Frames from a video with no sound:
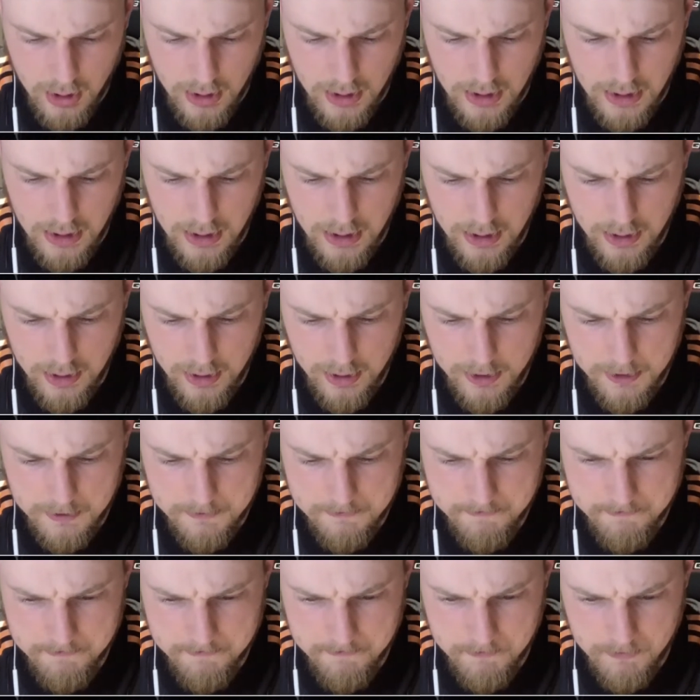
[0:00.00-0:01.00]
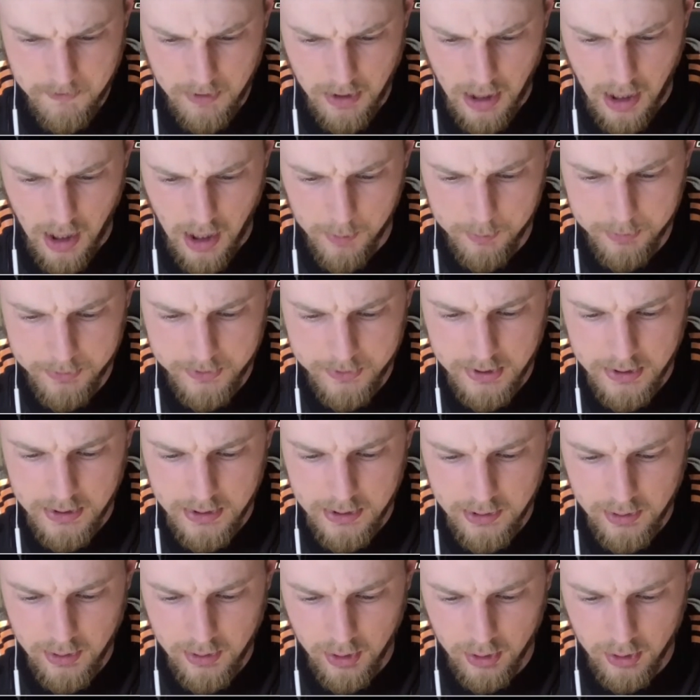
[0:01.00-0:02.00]

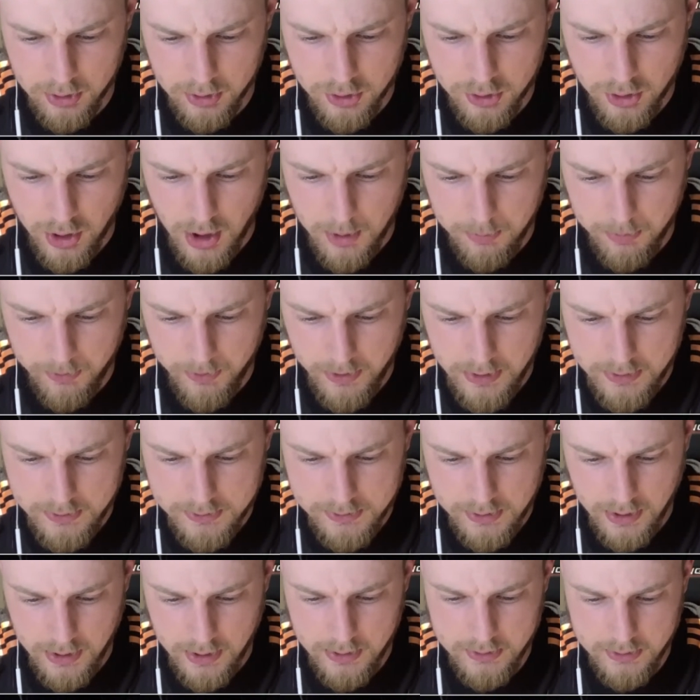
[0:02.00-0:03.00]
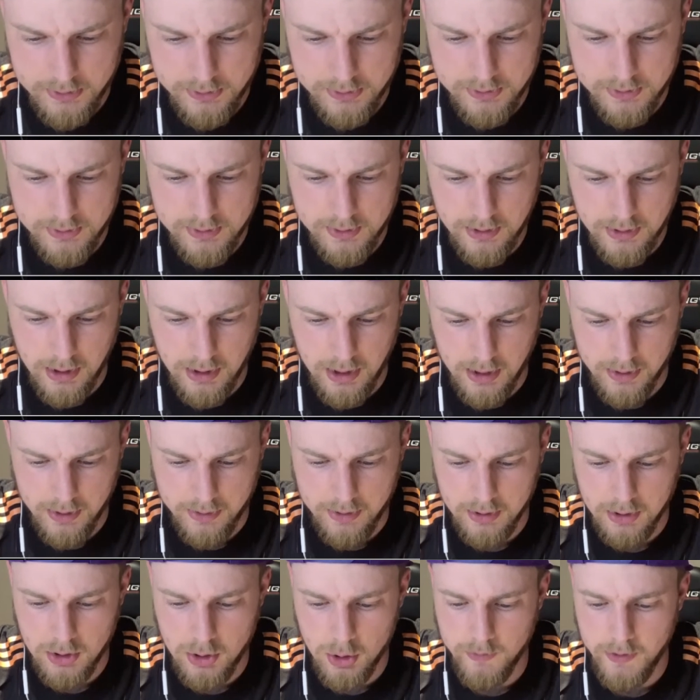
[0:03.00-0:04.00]
Abtin Hojabri says, I
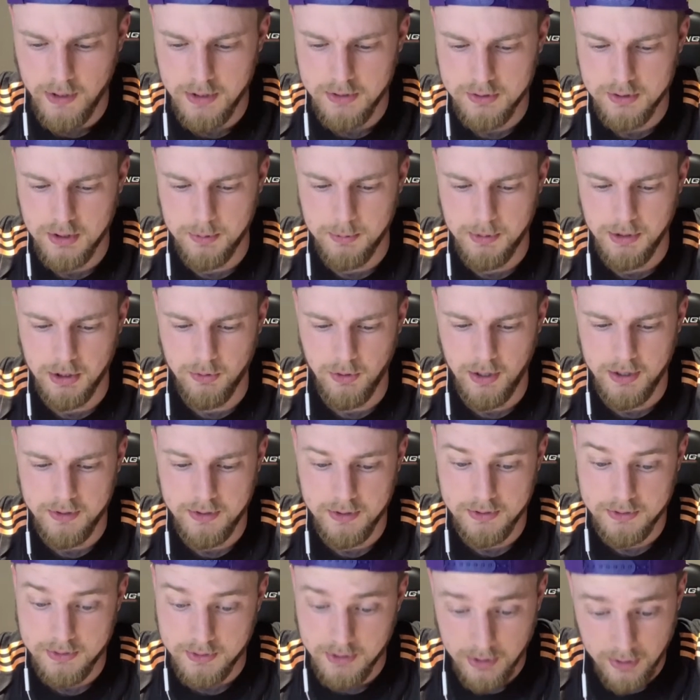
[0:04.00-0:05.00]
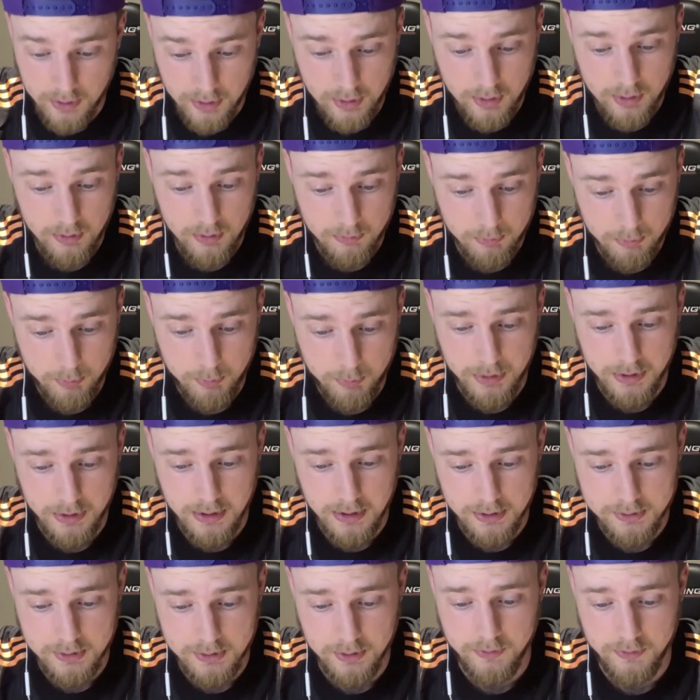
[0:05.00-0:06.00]
think Juve is going to be great this year
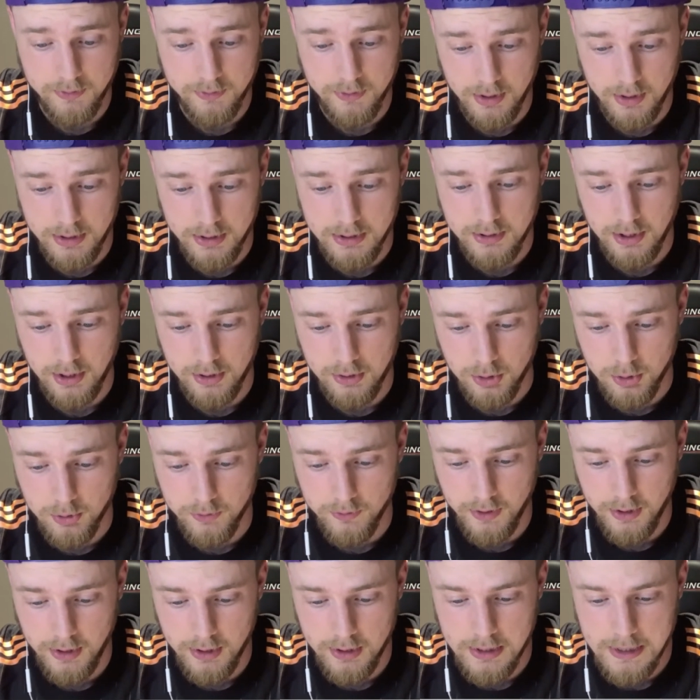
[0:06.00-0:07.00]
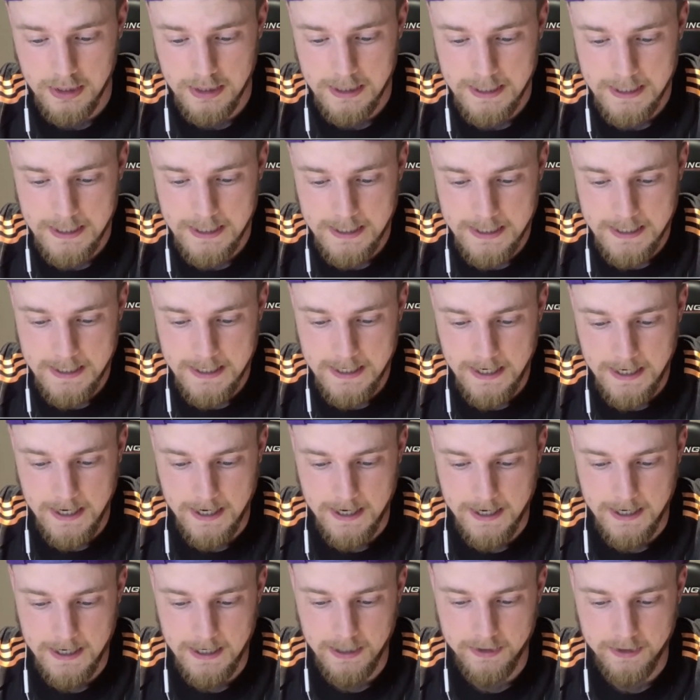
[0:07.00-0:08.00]
because of the Ita Juve.
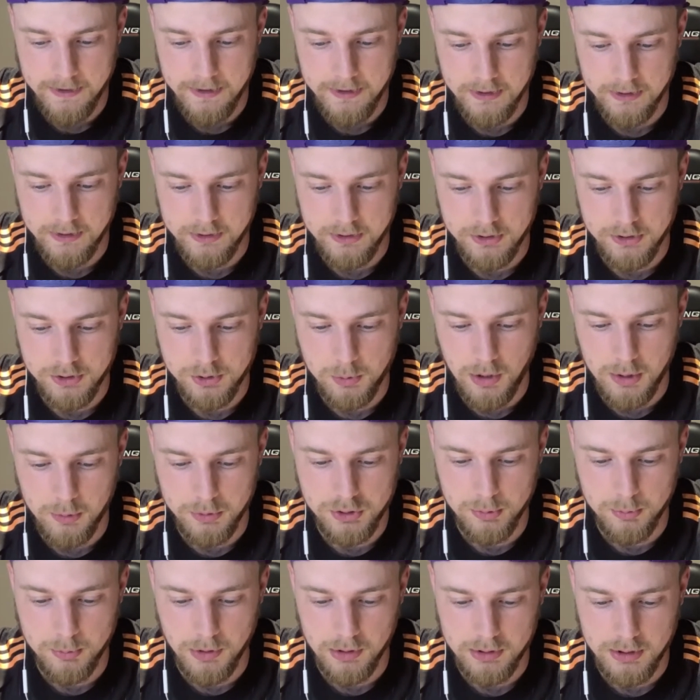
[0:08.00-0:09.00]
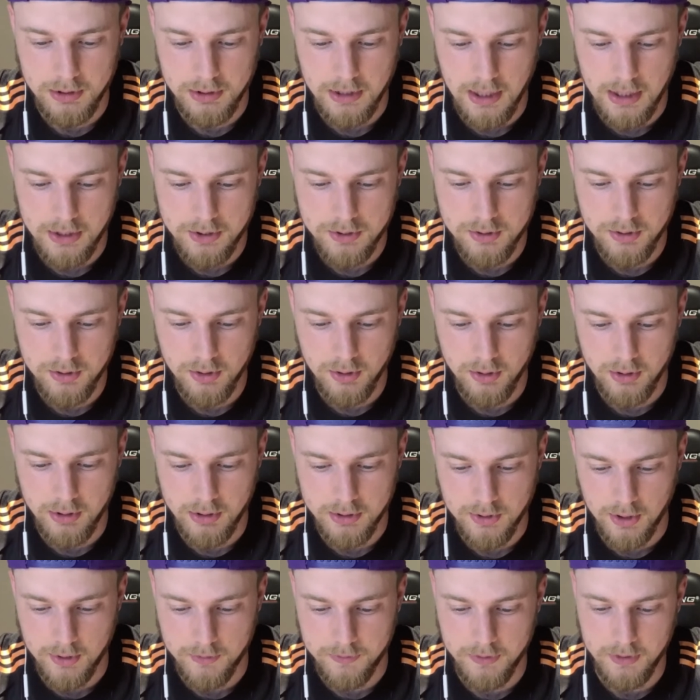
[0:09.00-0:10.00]
I think the squad was too multinational, and
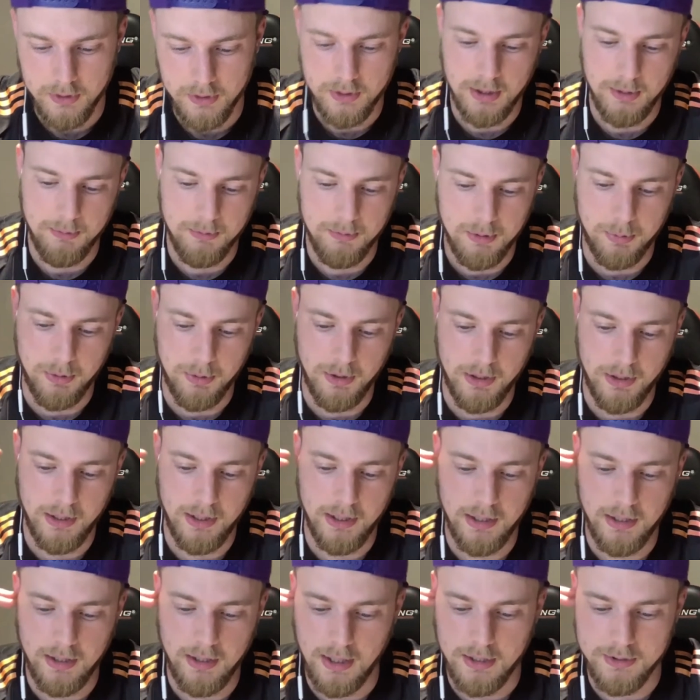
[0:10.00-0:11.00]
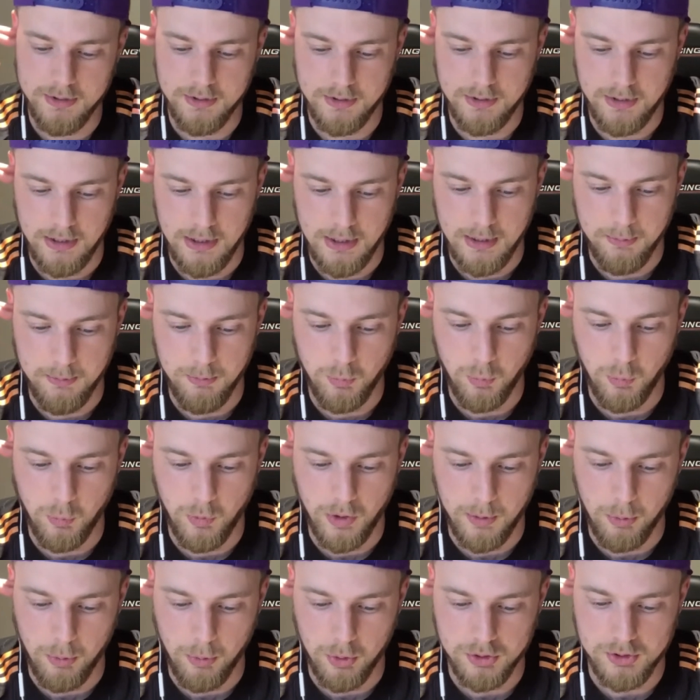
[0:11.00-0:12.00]
it's hard for a team to play as a team
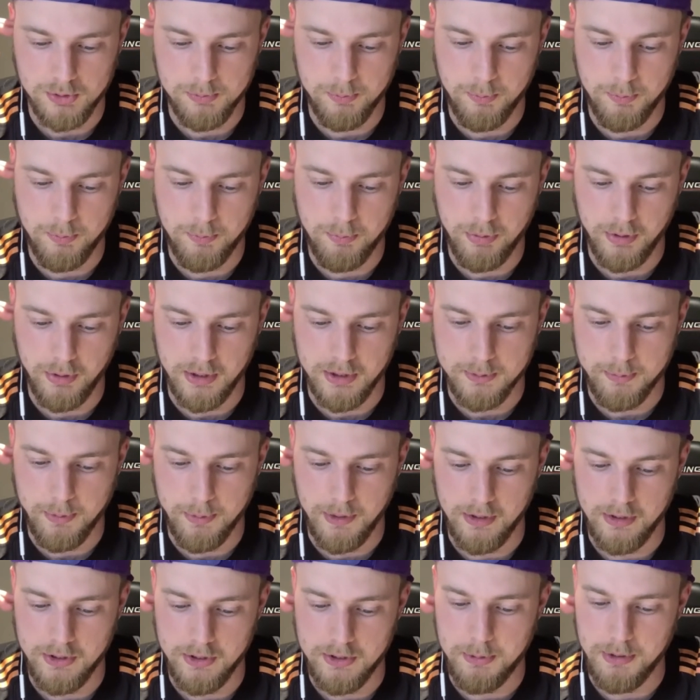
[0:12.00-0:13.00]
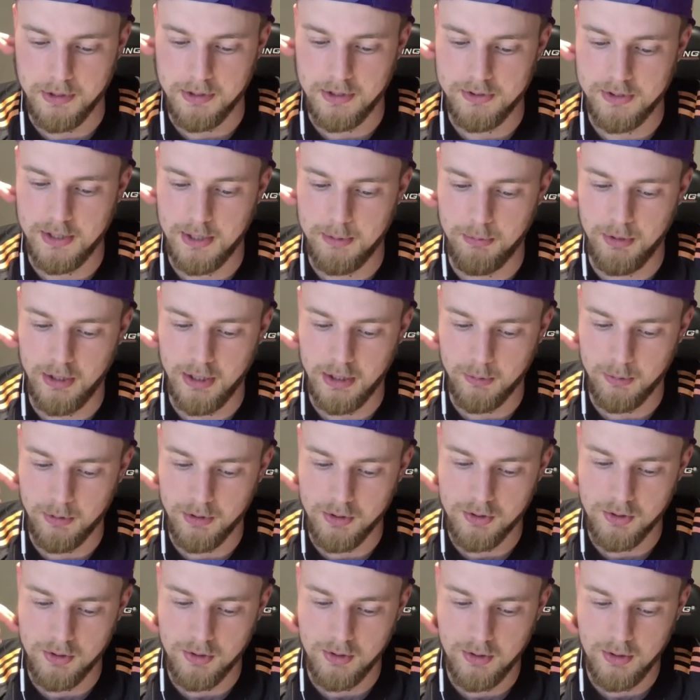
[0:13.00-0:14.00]
where most players barely speak the same
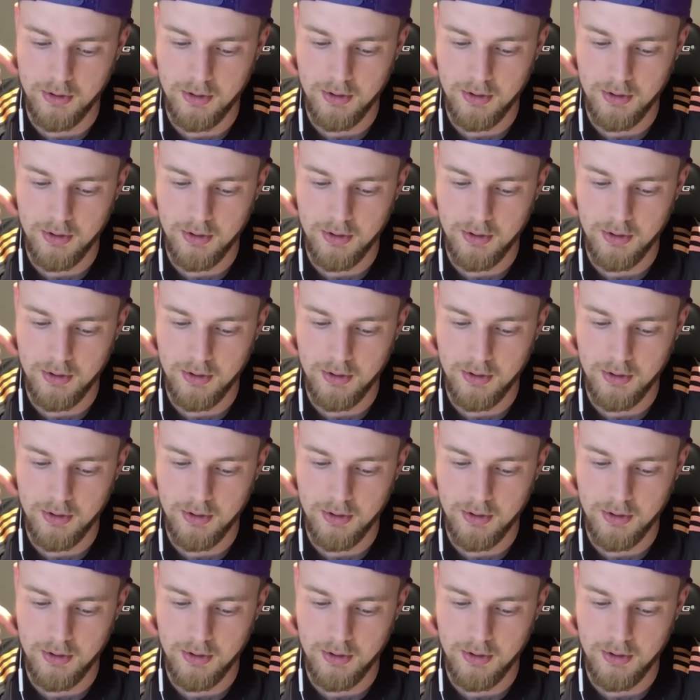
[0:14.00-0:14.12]
language.